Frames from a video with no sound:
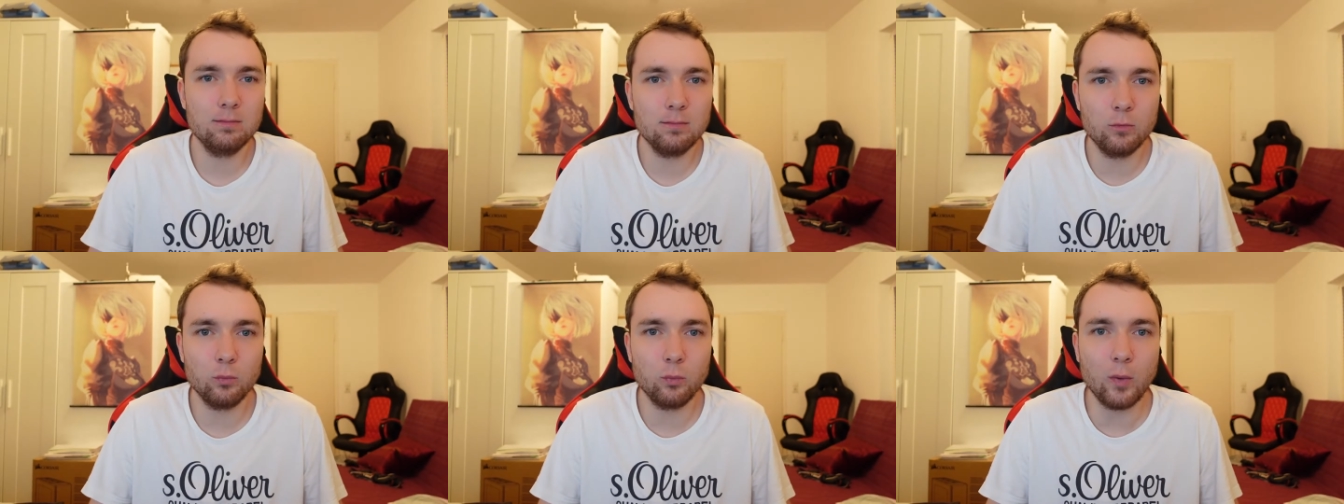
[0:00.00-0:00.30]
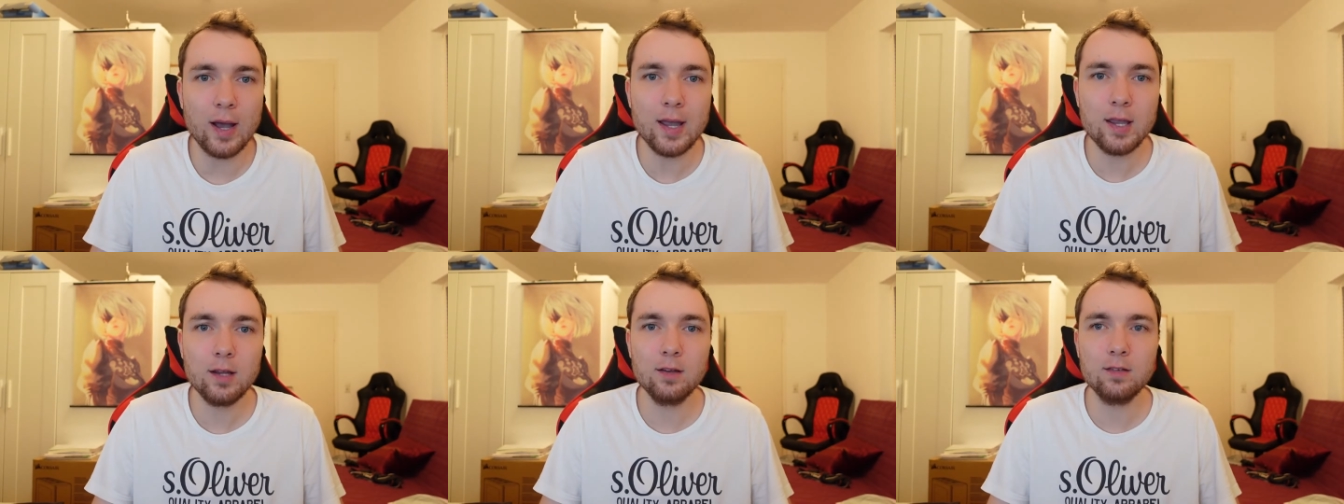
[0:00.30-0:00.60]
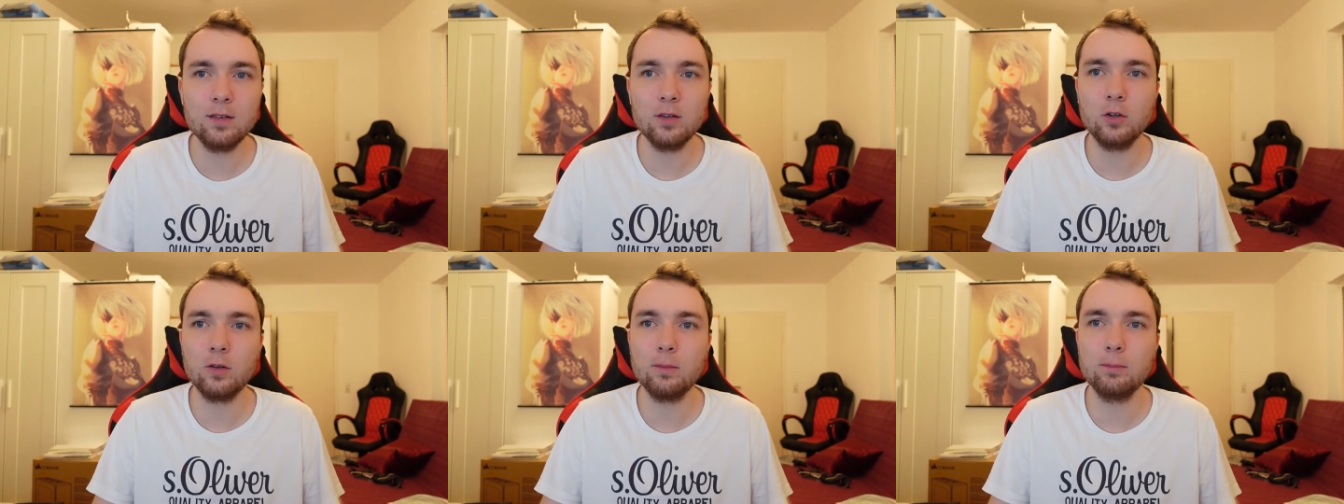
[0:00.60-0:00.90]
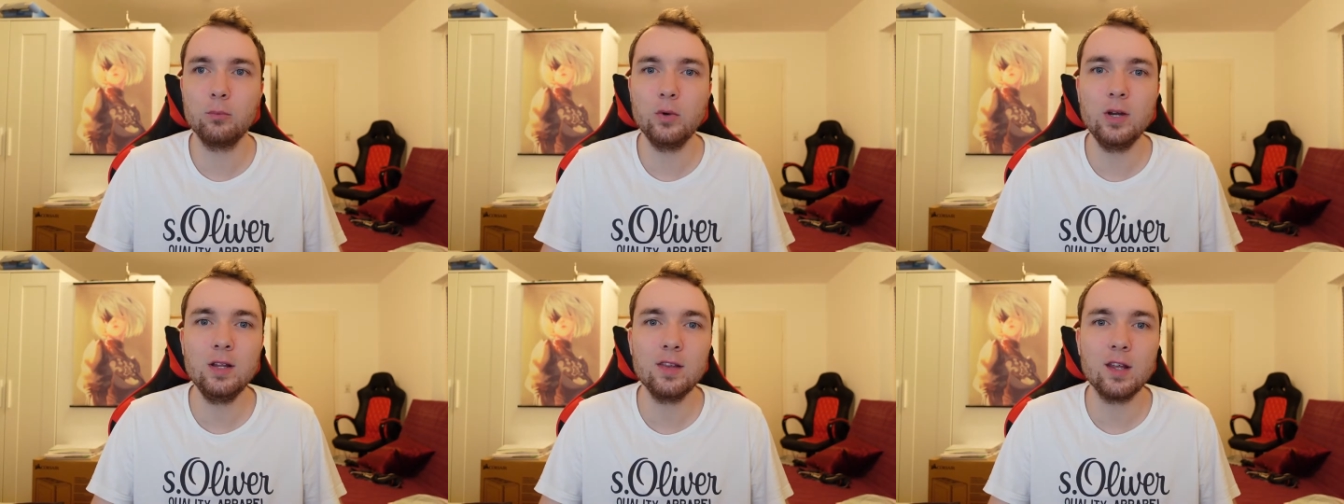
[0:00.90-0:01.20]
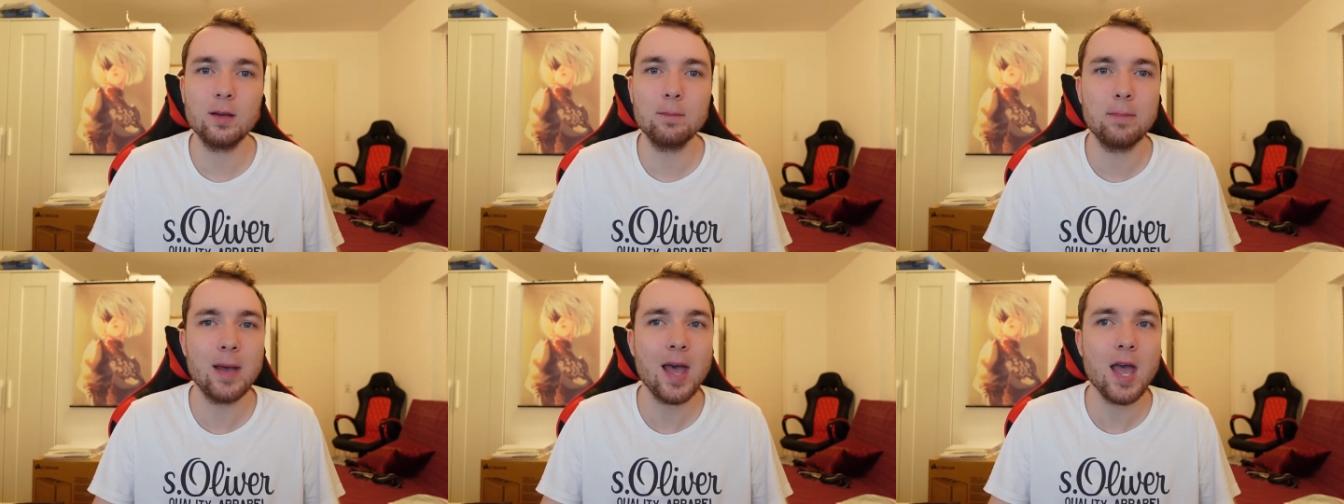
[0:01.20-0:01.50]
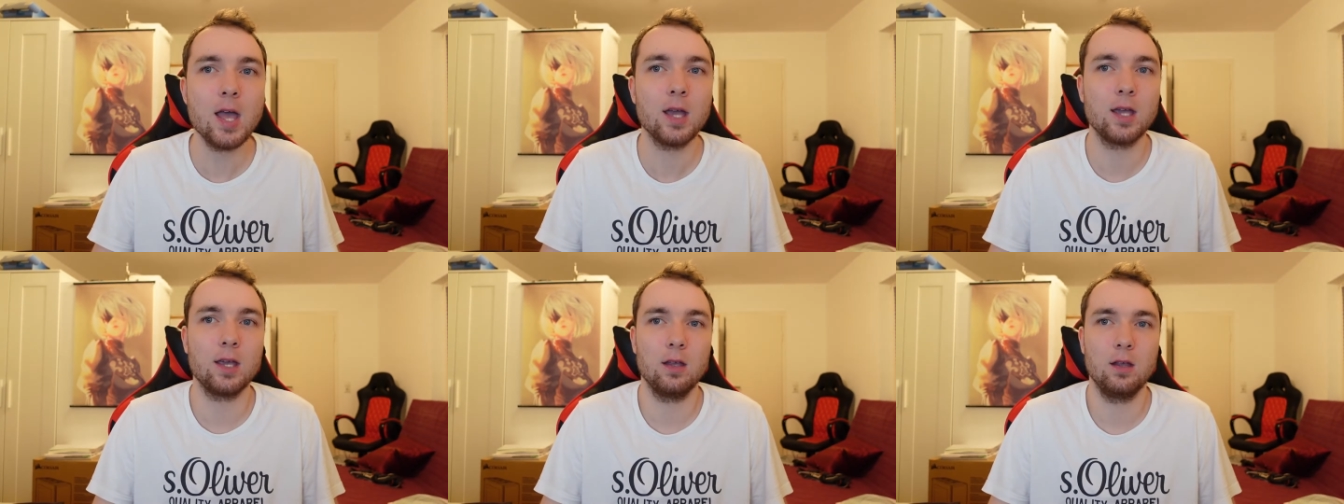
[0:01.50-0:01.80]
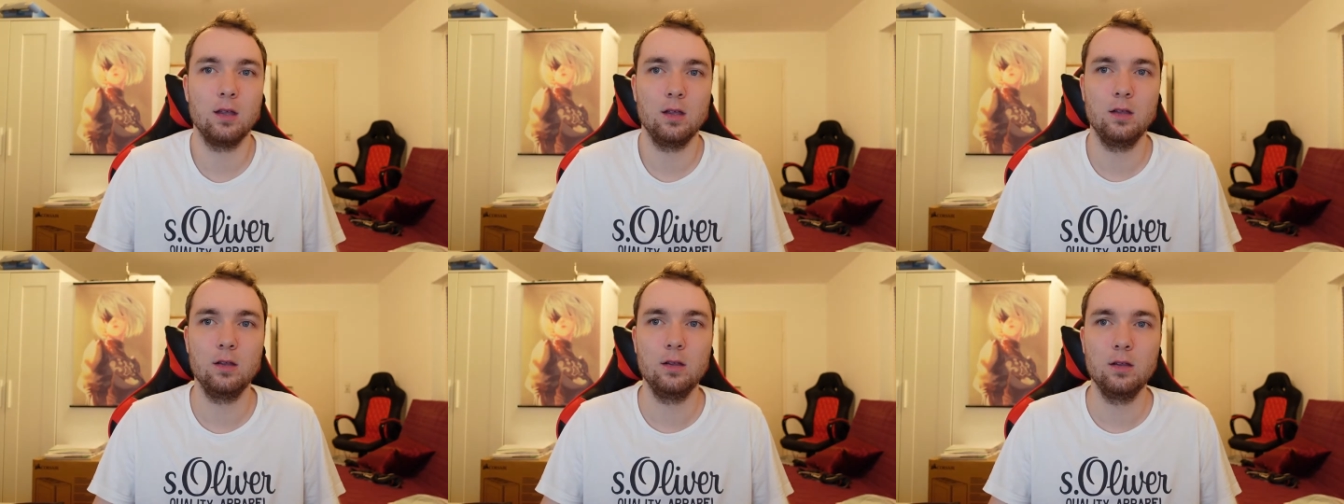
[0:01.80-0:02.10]
Why did they not bring that back?
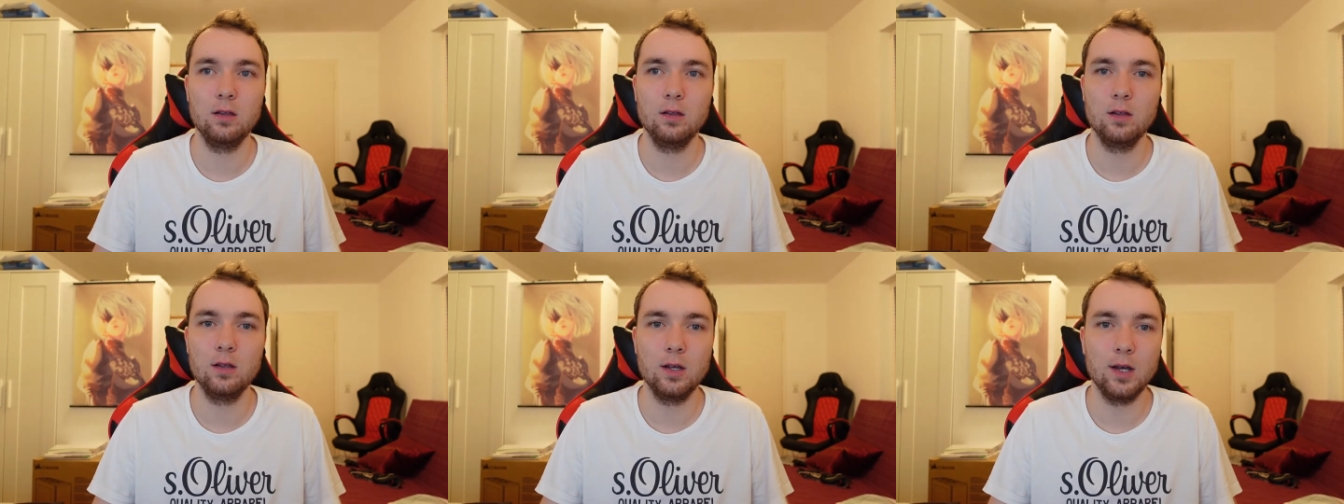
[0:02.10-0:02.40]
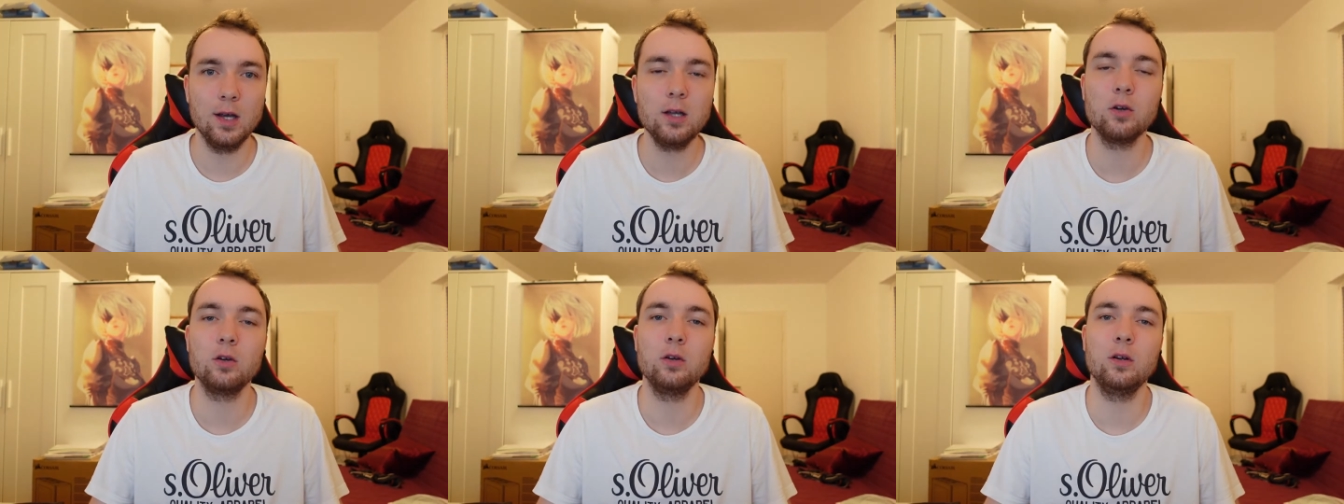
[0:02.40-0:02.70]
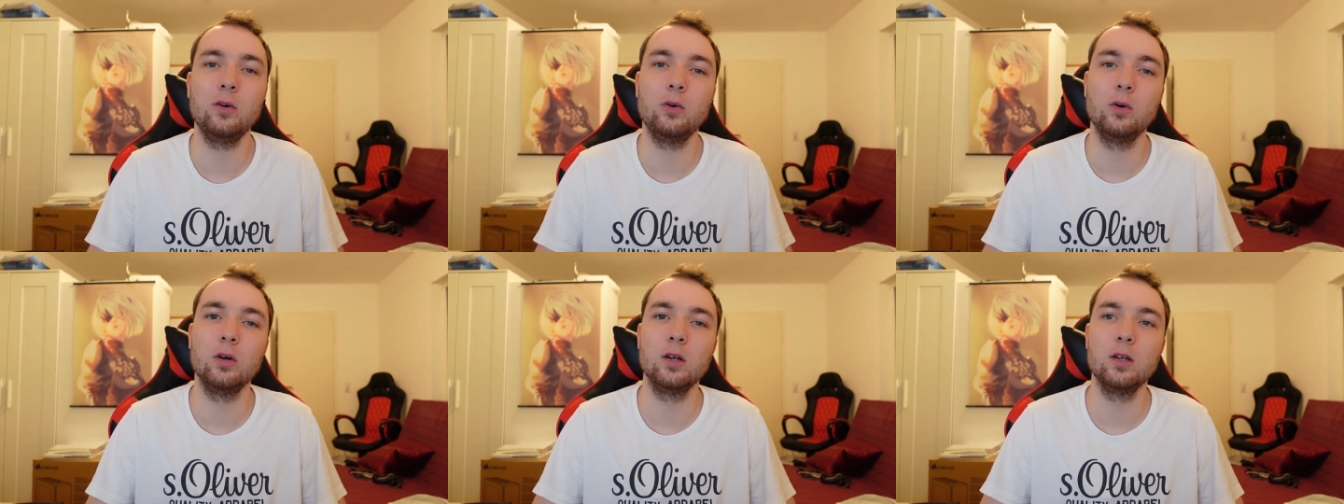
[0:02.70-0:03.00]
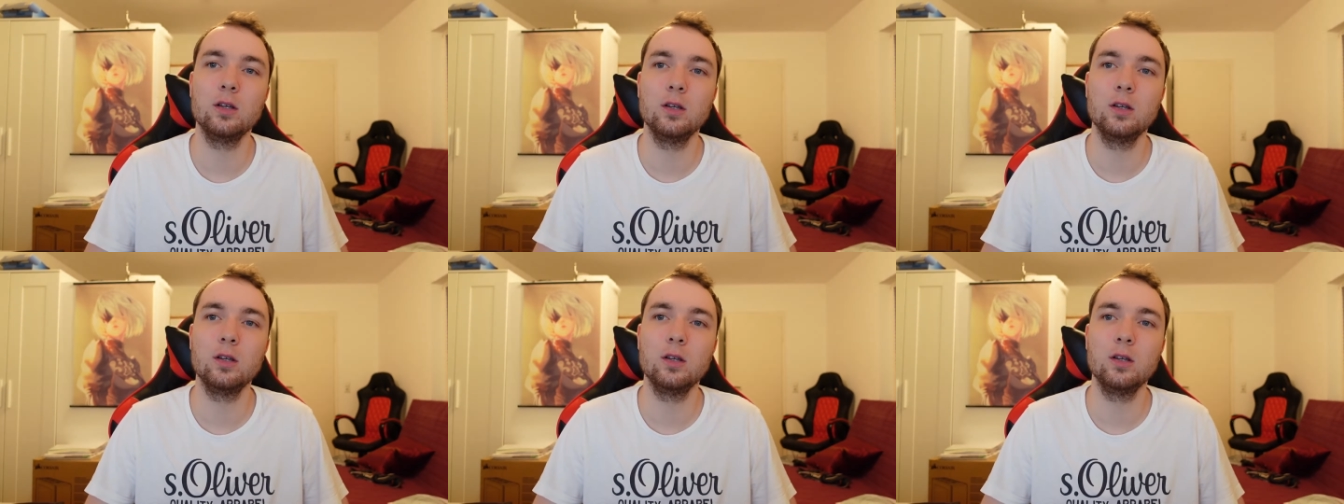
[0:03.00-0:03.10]
I don't know.